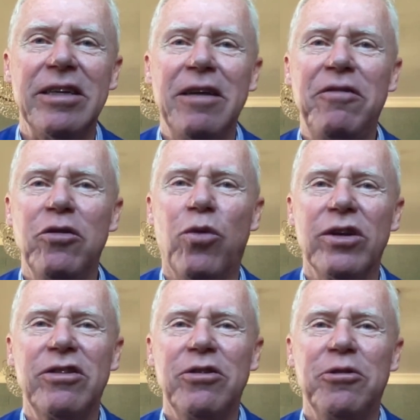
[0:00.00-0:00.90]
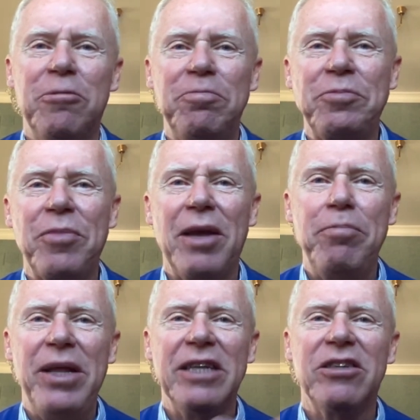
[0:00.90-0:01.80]
If you want to
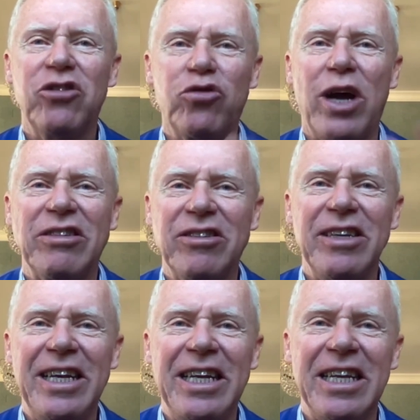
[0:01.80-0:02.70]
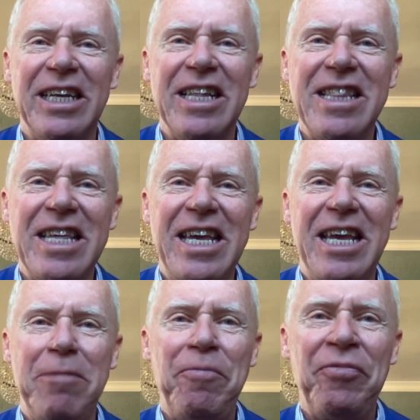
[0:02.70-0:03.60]
build trust in
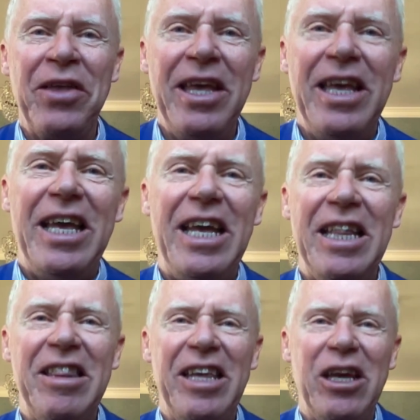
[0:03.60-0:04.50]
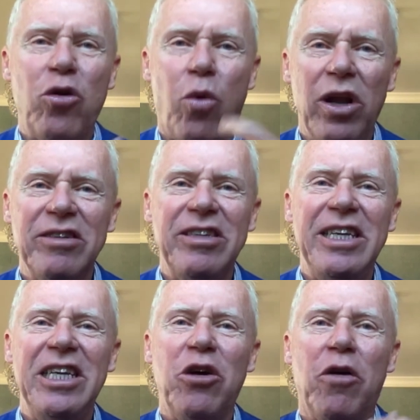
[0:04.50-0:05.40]
the
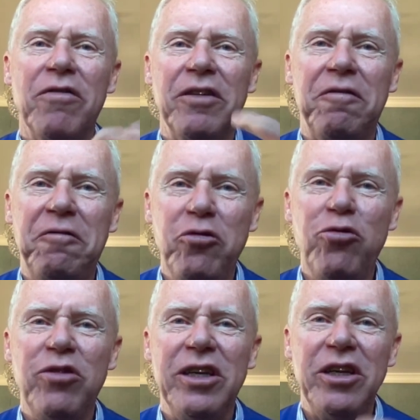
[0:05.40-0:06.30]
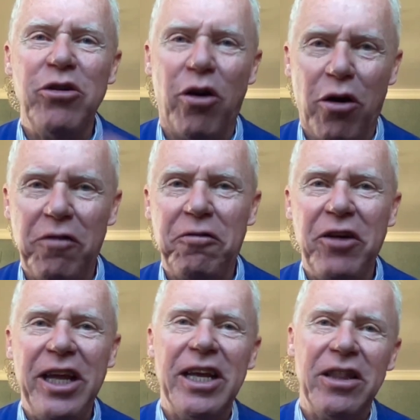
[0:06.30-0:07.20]
quality of the food you're
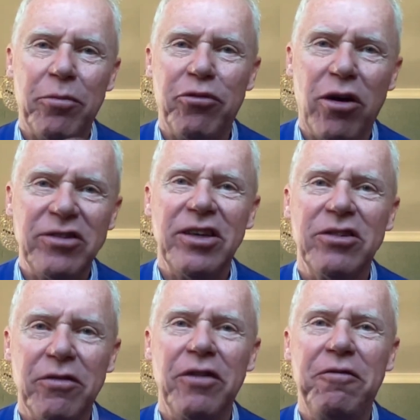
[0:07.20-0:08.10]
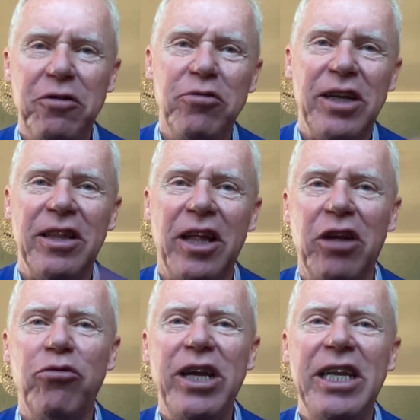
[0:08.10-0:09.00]
offering and the process of the food and the
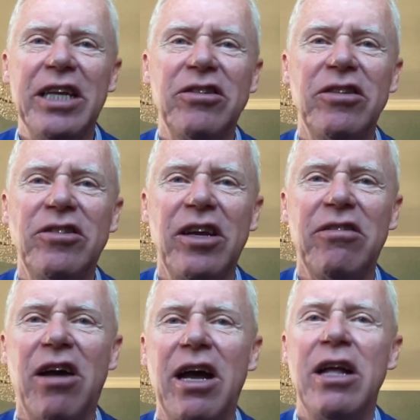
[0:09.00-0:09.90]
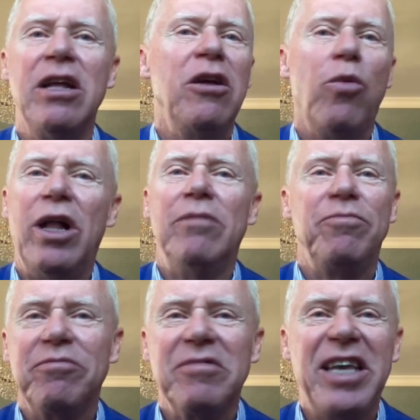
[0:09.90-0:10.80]
ingredients, etc.
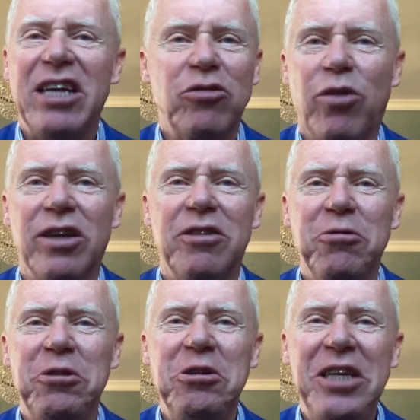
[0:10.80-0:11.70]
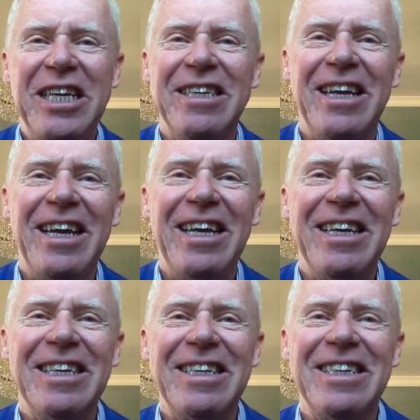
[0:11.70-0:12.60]
Well, guess what? You need
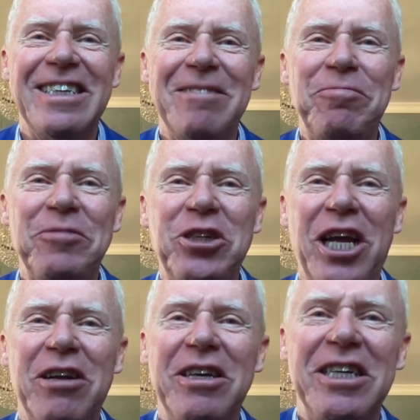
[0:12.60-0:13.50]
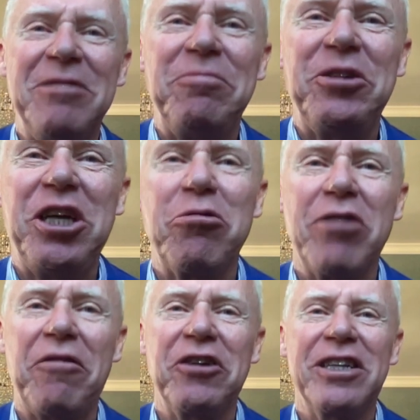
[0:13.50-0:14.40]
a
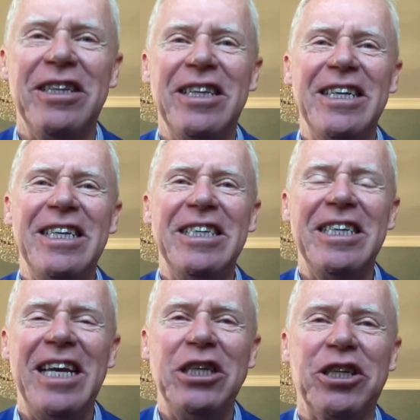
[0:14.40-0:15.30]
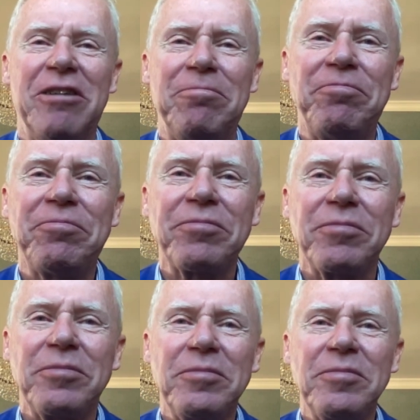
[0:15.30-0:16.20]
geographical indication.
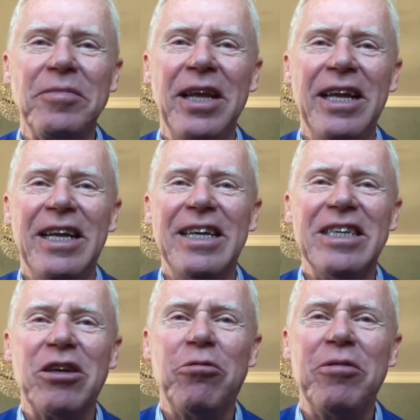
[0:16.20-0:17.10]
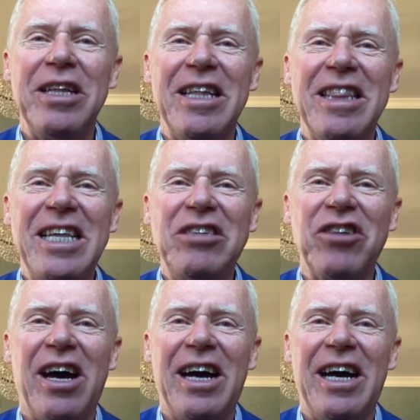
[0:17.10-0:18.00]
So these
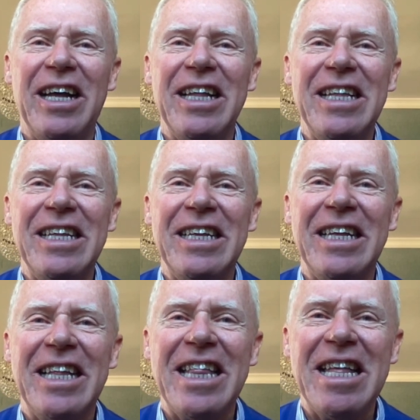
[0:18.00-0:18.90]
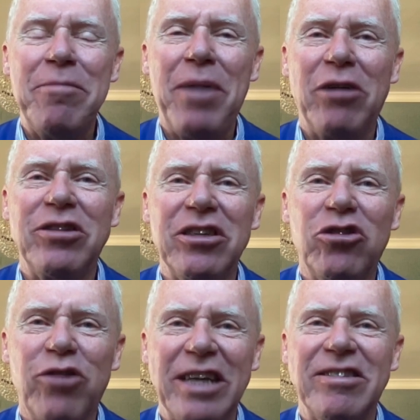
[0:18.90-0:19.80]
are about
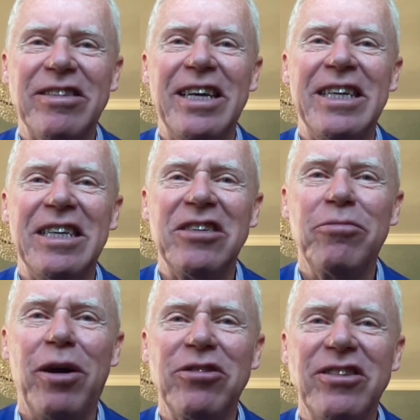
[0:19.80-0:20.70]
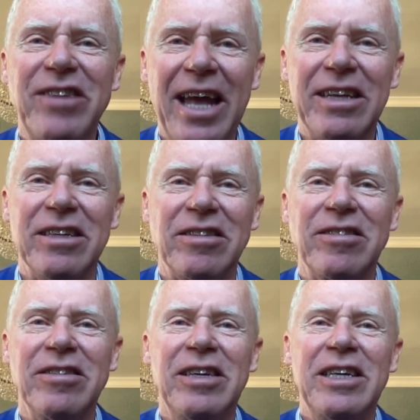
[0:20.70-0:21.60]
trust, and it is about standards.